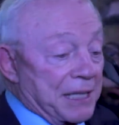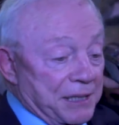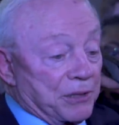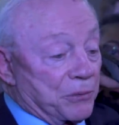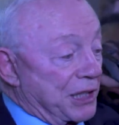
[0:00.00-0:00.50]
I
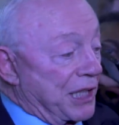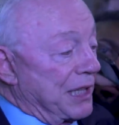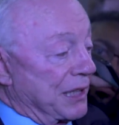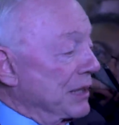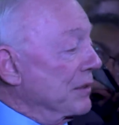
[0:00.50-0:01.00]
think we
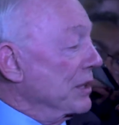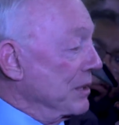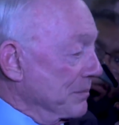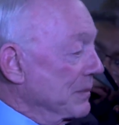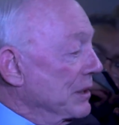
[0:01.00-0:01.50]
can give
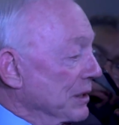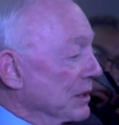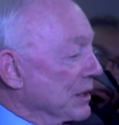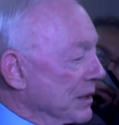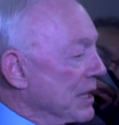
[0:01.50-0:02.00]
him
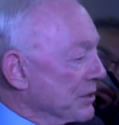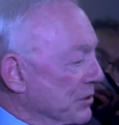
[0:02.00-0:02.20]
a lot of the